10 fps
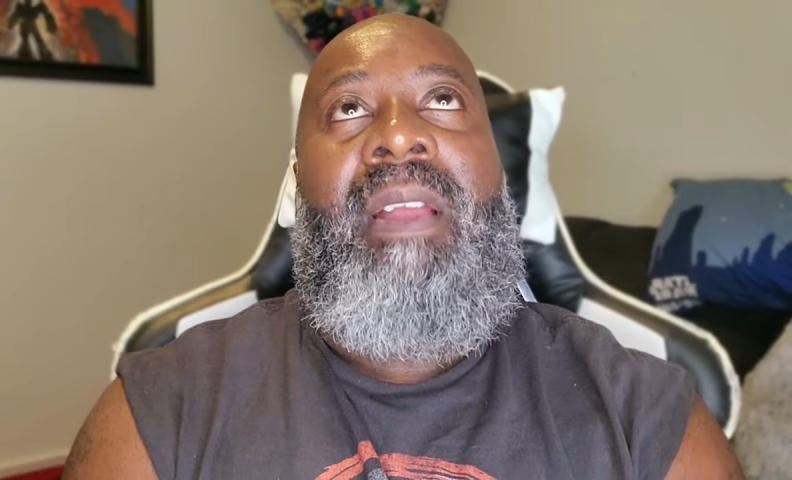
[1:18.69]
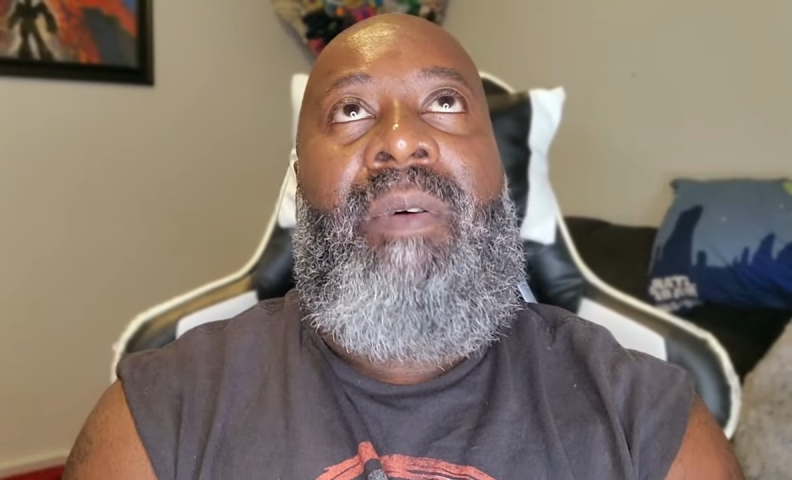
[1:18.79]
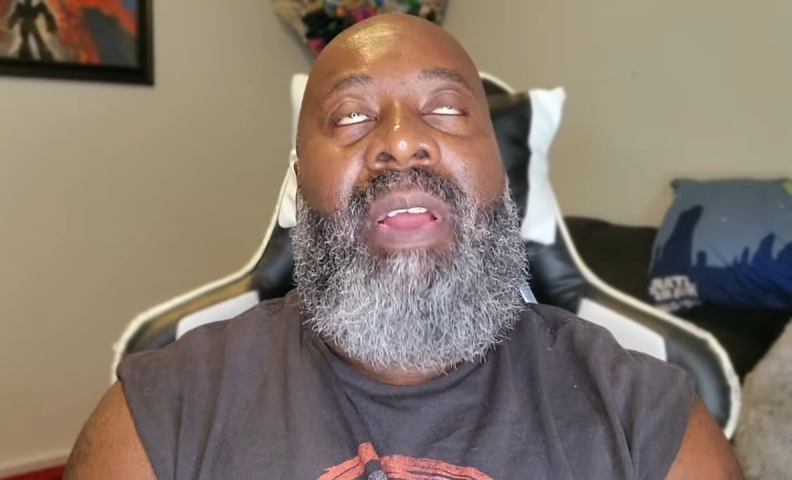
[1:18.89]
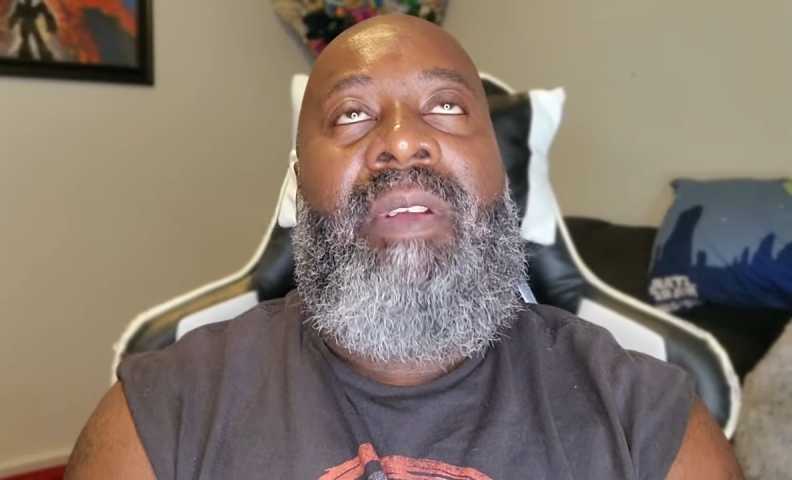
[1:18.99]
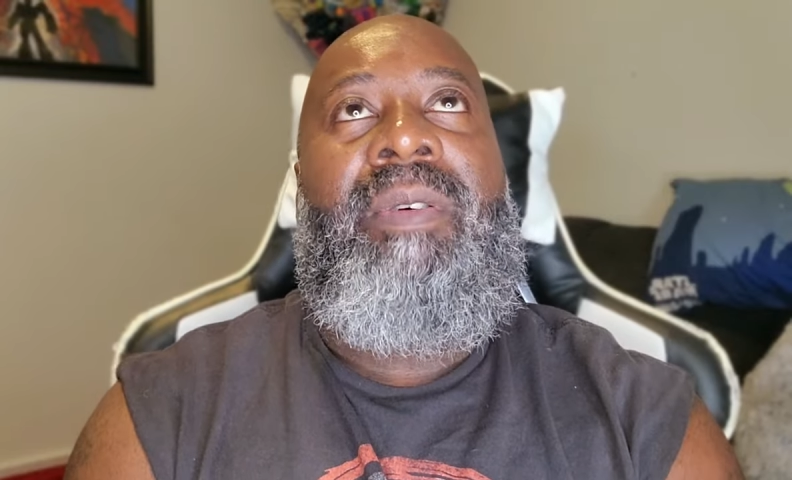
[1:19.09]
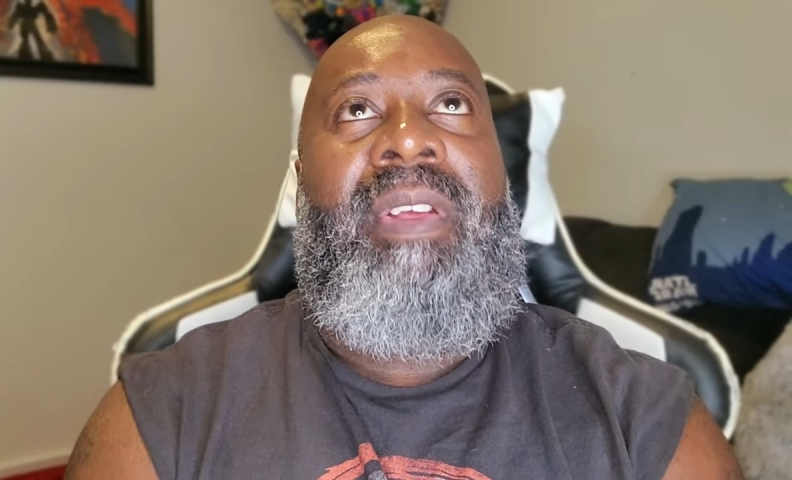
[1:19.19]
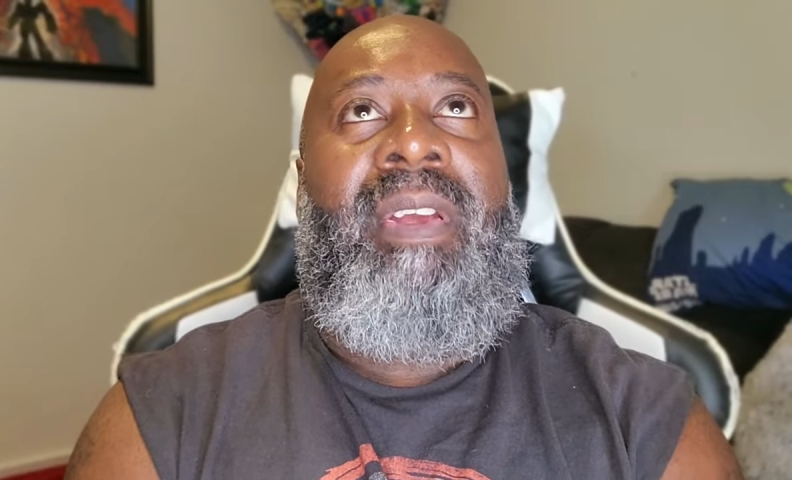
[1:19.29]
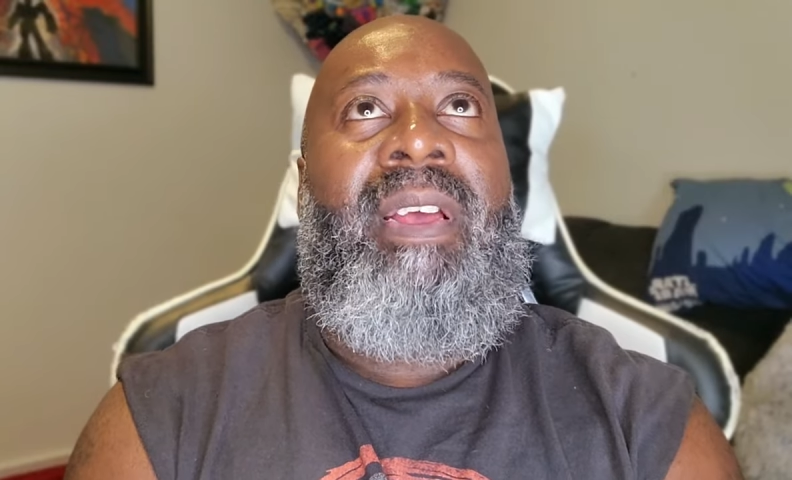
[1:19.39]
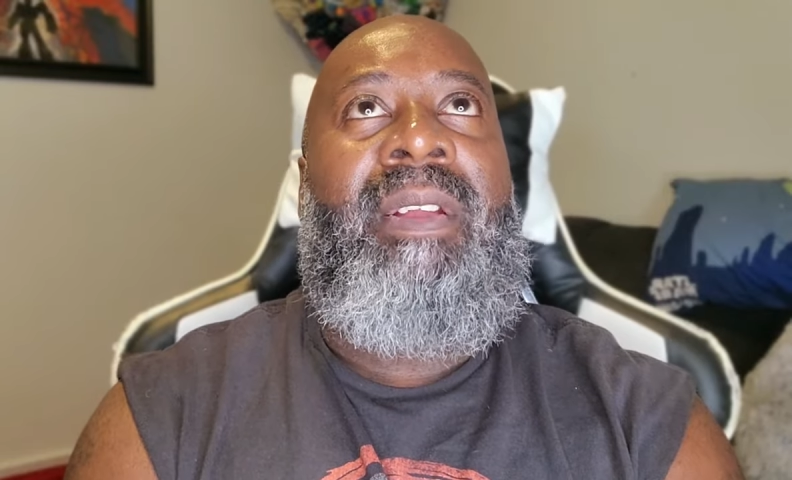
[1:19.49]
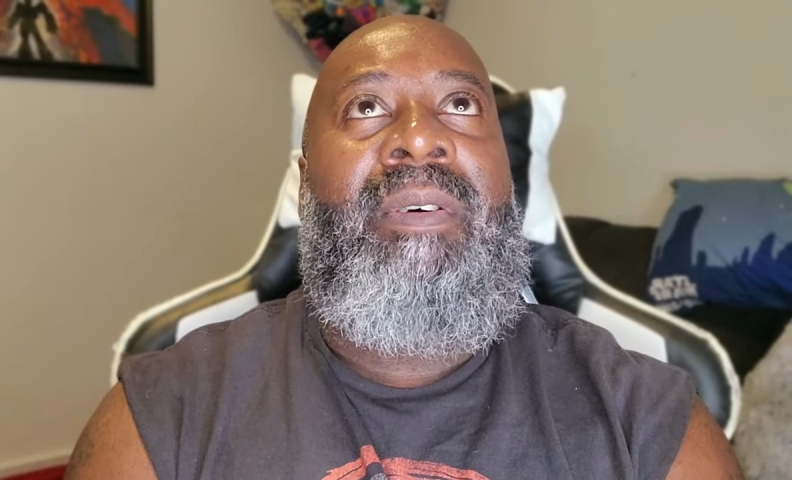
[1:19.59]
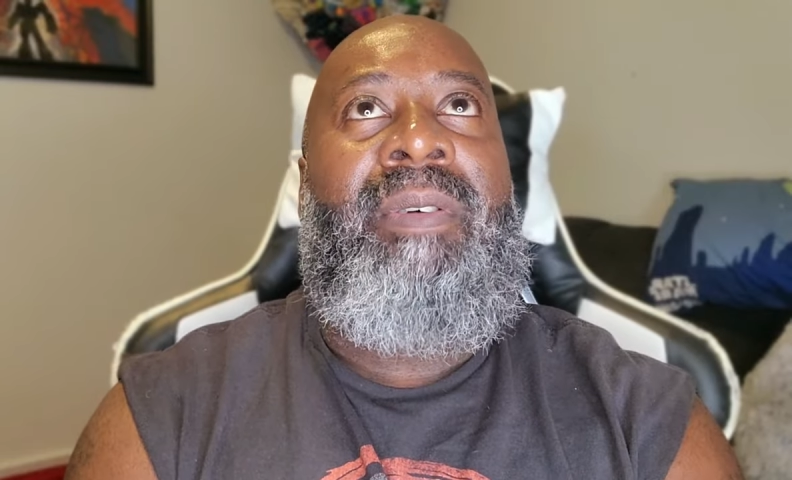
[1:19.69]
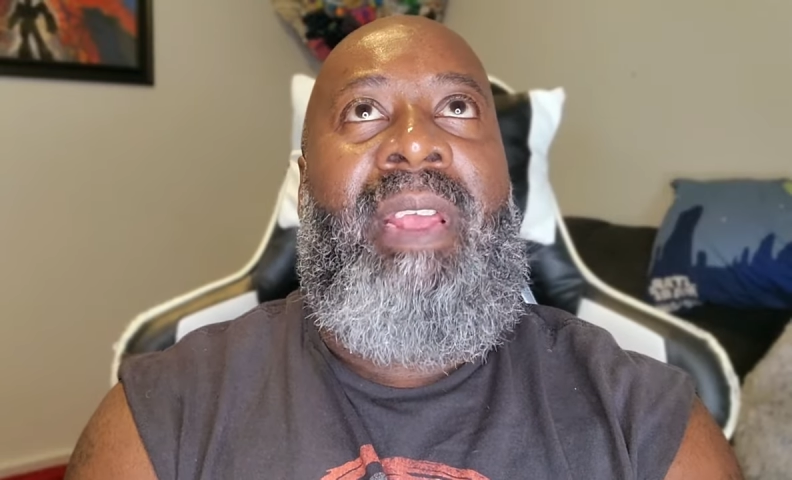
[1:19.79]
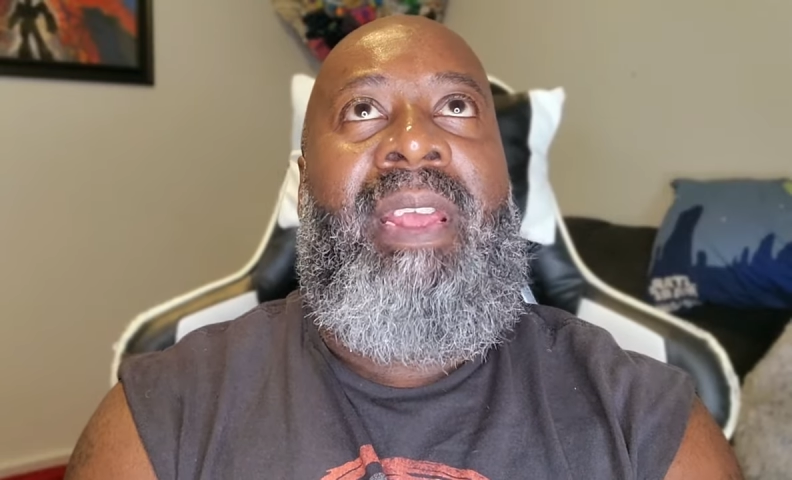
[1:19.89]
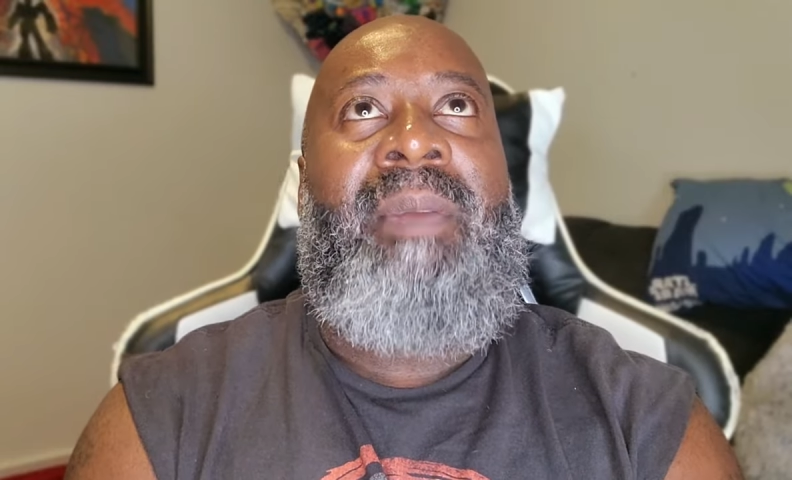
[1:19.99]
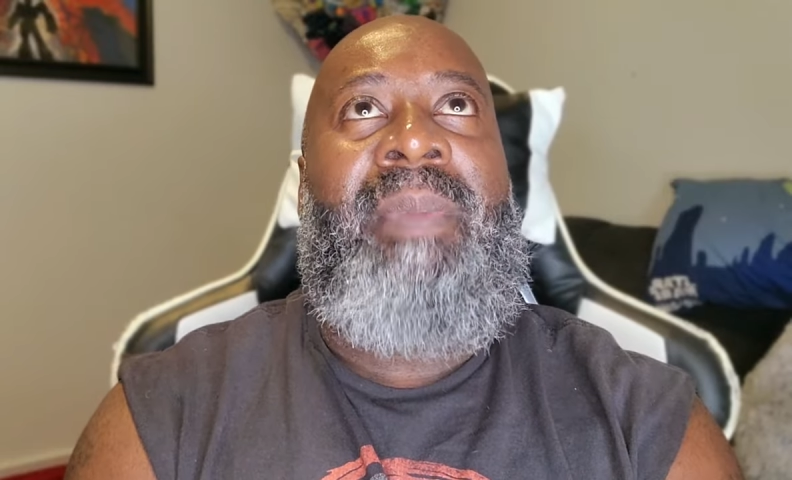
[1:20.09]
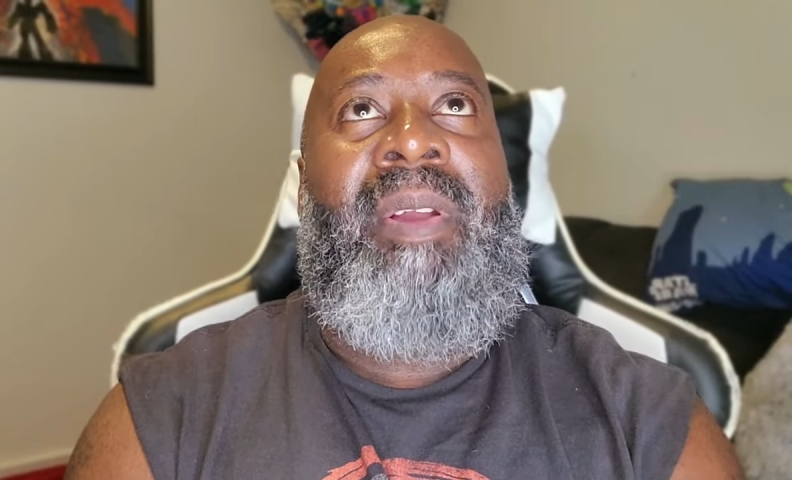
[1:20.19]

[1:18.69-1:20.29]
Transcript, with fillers: Now I know Canelo and